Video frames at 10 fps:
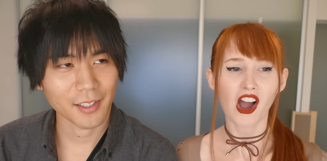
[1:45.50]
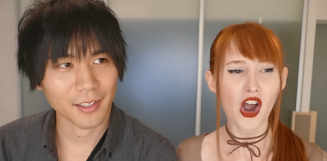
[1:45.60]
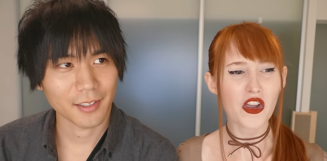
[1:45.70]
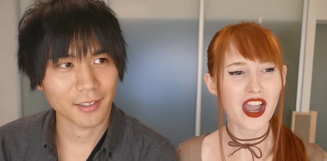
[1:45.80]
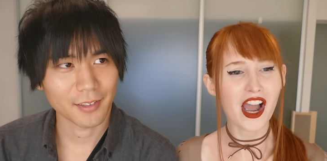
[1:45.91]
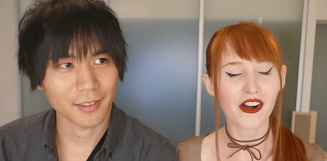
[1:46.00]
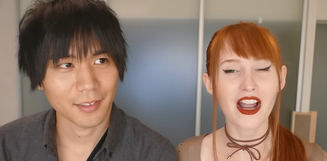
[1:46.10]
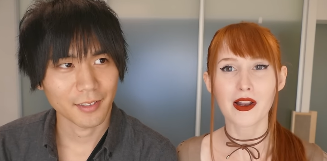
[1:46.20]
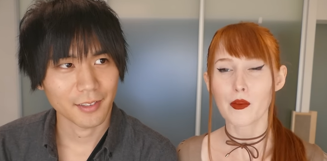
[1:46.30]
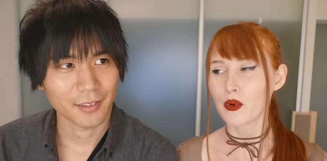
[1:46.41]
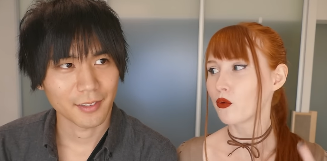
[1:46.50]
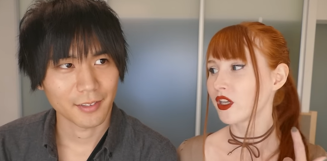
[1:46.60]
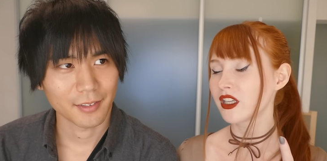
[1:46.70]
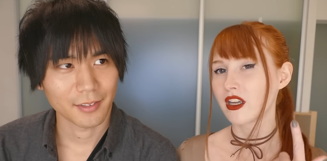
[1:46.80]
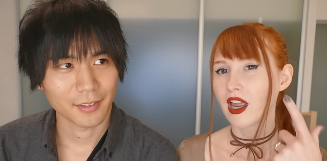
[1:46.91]
Speaker 1: Oh yeah, but
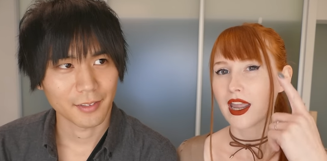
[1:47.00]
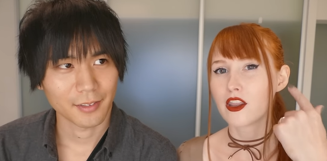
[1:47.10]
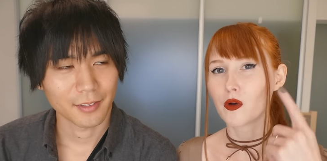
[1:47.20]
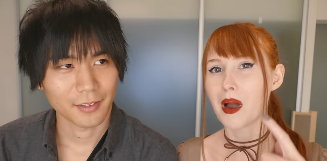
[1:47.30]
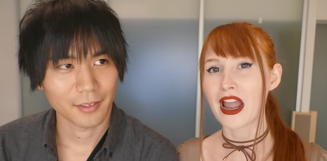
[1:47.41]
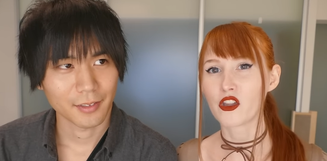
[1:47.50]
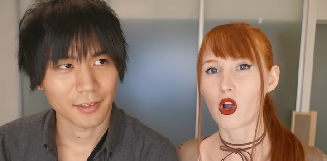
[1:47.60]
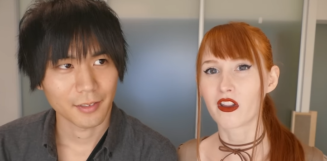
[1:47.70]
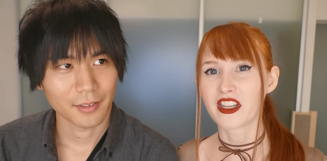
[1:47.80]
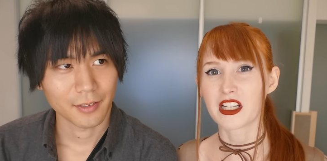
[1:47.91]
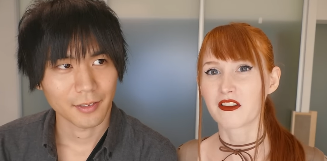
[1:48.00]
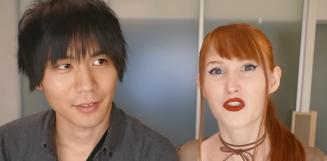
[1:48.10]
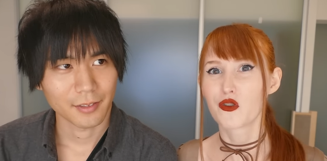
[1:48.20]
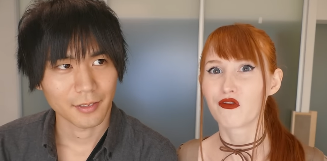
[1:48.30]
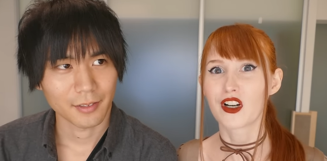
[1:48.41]
really in their mind they're all thinking.
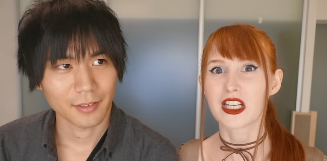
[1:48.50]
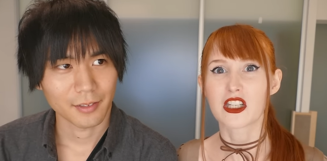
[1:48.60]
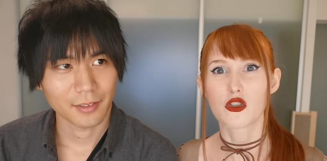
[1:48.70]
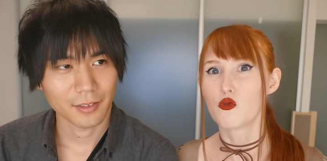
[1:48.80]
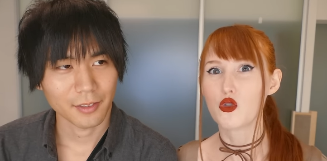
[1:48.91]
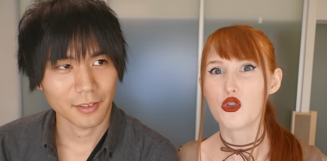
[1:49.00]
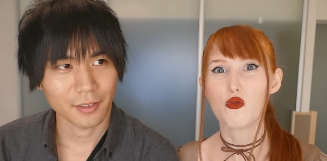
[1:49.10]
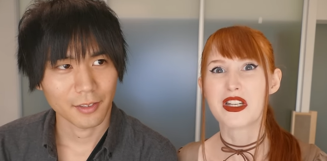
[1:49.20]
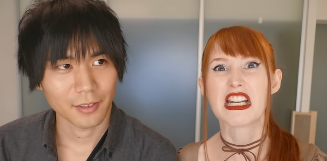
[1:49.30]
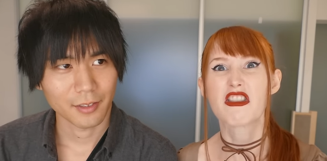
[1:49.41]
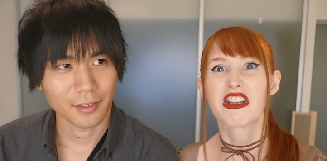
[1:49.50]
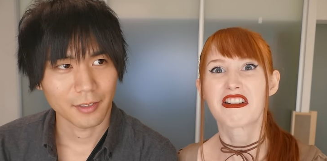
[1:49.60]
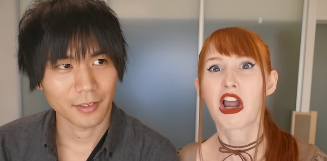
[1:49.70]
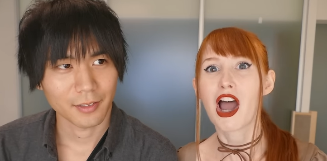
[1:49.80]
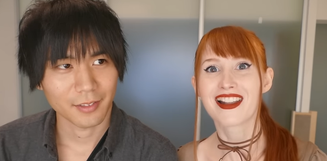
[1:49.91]
Phew do this
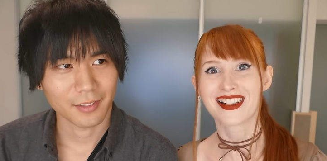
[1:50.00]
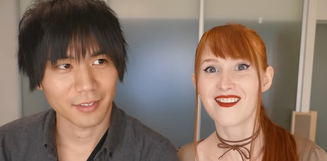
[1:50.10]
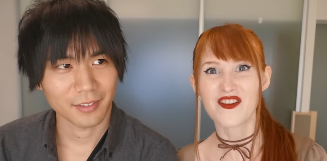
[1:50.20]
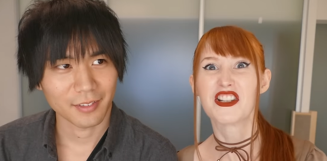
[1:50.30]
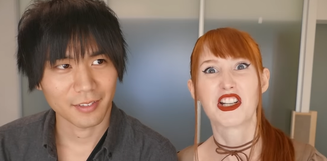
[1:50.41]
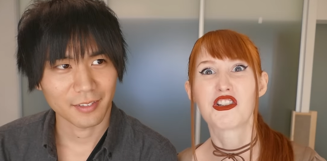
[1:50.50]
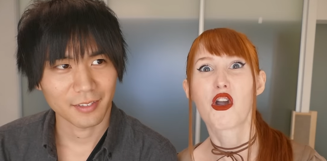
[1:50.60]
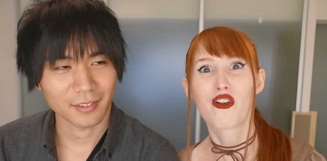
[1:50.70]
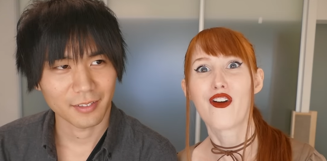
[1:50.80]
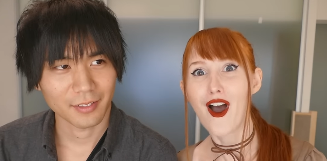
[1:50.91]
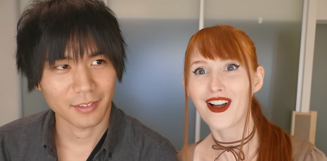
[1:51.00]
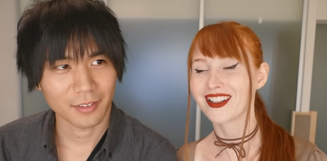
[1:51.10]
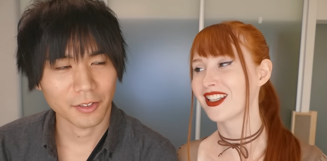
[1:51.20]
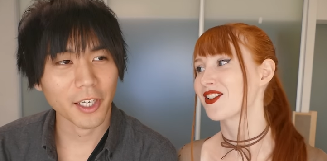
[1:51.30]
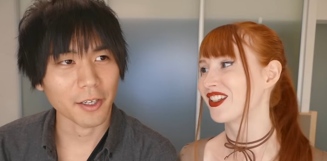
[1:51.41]
to us. This is your fault.
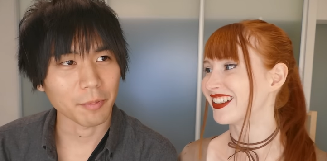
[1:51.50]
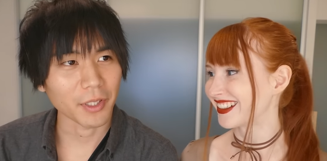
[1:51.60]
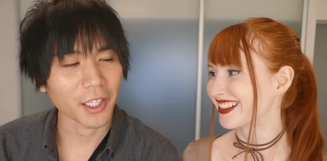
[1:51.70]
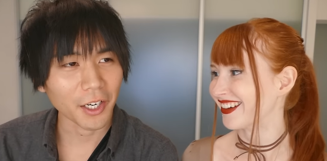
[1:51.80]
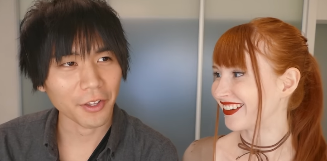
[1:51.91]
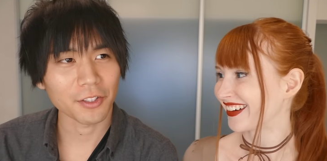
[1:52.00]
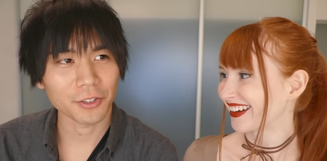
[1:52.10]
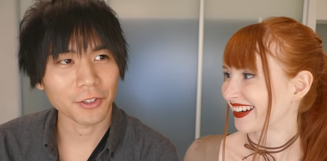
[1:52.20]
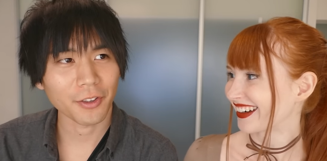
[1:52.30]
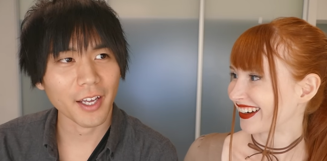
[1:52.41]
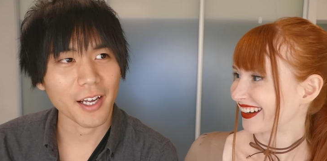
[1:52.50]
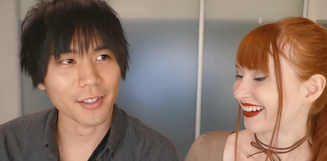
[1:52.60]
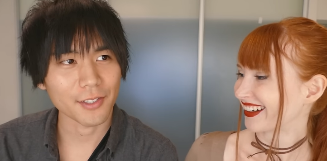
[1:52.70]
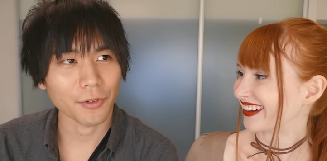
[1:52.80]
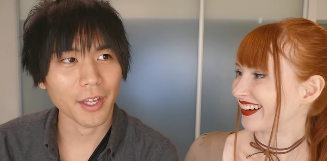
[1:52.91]
Speaker 2: yeah, but are they doing
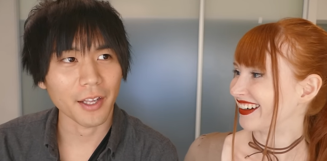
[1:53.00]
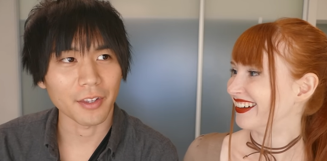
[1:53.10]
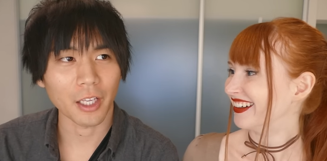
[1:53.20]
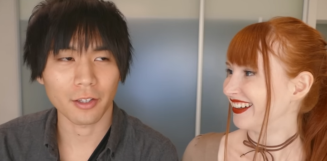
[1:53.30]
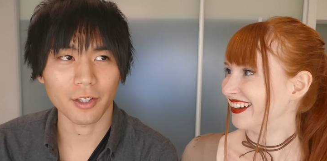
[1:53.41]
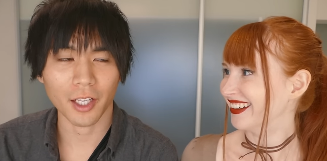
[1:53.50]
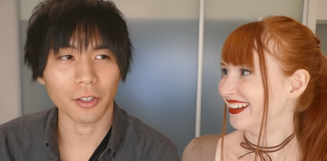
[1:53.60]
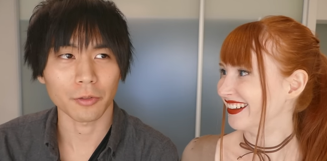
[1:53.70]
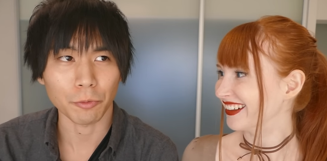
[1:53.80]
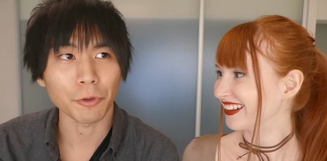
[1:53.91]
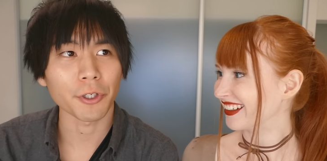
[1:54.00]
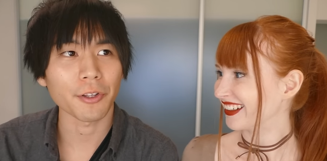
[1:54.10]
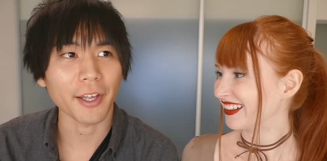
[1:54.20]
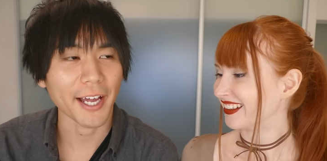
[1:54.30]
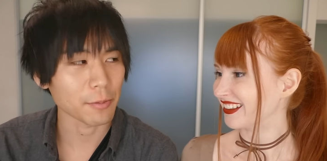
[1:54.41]
that so that they, they don't
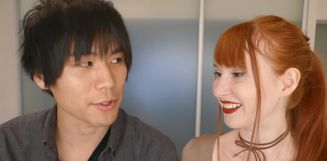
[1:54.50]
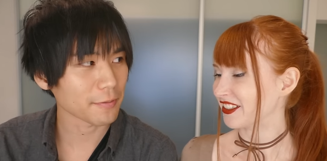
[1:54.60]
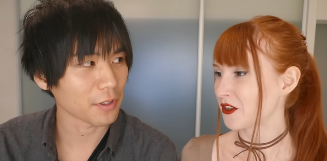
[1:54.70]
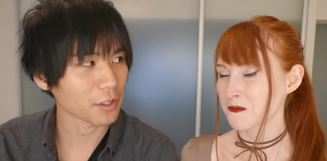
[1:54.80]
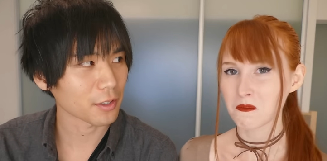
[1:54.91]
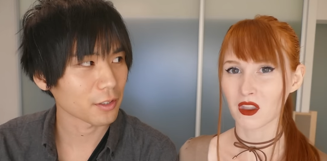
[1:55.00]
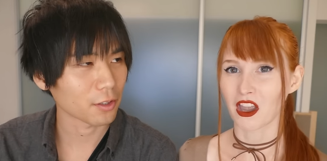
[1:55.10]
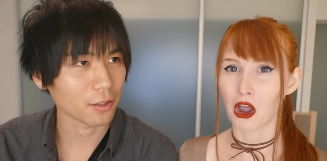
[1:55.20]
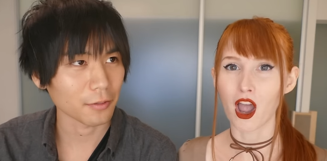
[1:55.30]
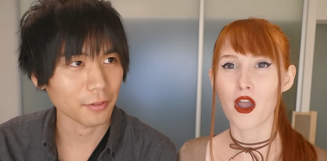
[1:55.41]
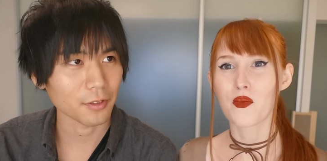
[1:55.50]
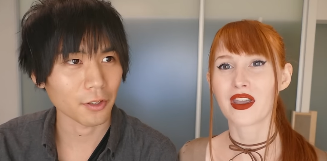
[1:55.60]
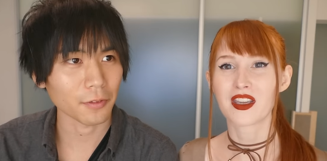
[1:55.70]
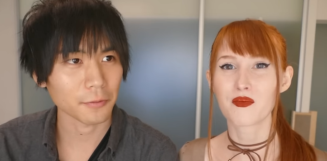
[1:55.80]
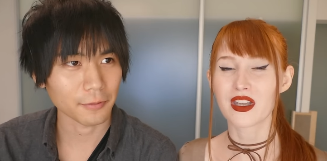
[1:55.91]
ruin the atmosphere?
Speaker 1: Um,
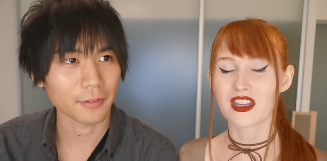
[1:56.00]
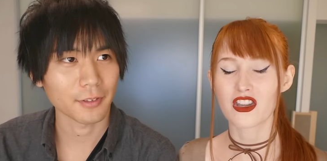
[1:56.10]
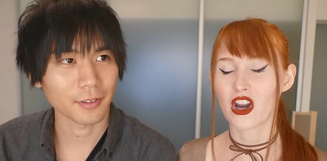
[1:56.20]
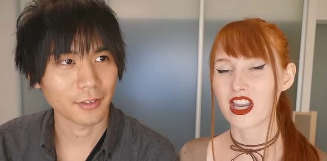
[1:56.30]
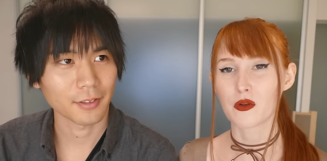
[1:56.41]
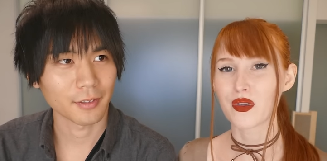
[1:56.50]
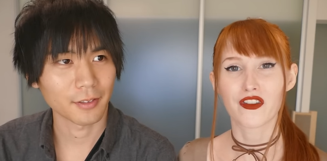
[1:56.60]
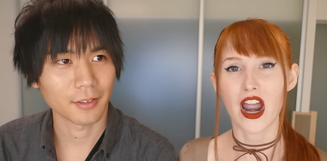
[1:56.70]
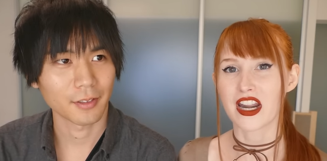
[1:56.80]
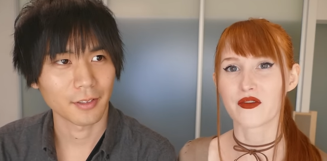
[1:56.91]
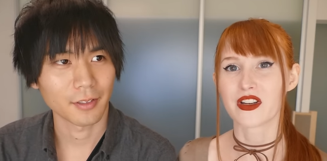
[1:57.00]
it can be yeah, it could be for any